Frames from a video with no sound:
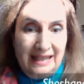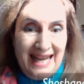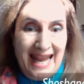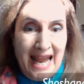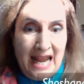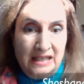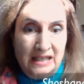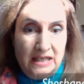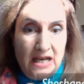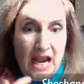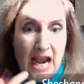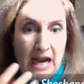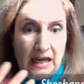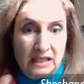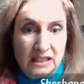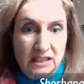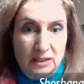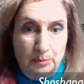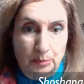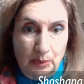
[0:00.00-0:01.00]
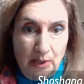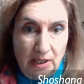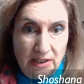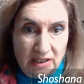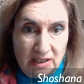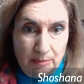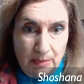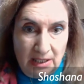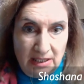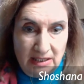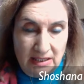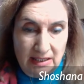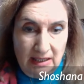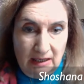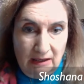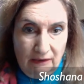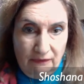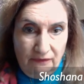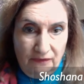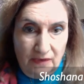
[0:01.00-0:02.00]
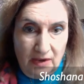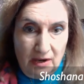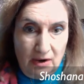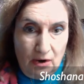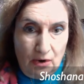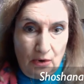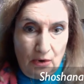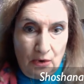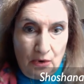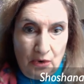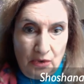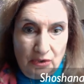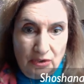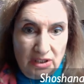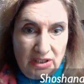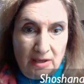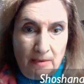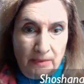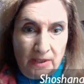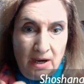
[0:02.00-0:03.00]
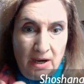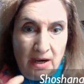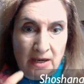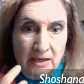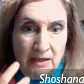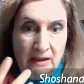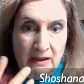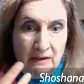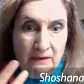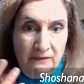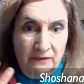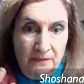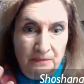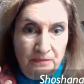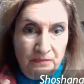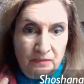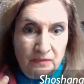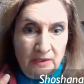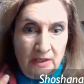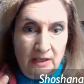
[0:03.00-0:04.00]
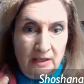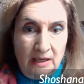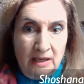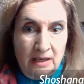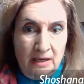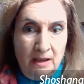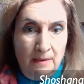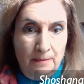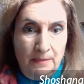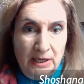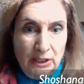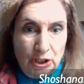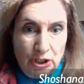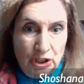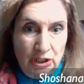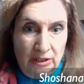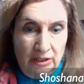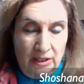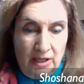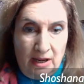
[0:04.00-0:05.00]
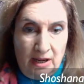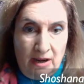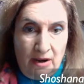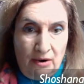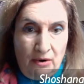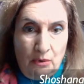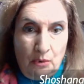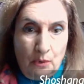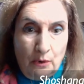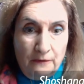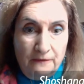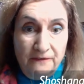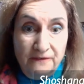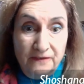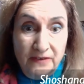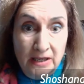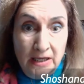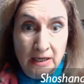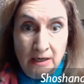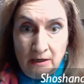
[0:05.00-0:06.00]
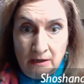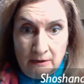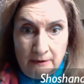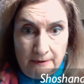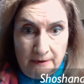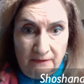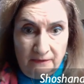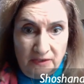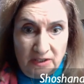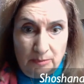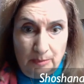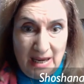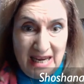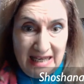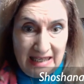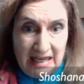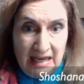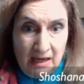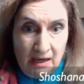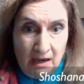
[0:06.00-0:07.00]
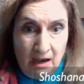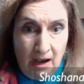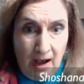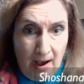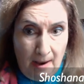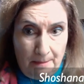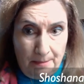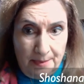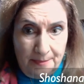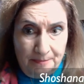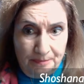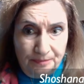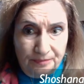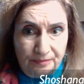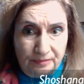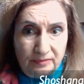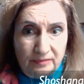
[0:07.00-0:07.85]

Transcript: I can't express myself. Or there's some kind of inhibition there or fear of speaking up.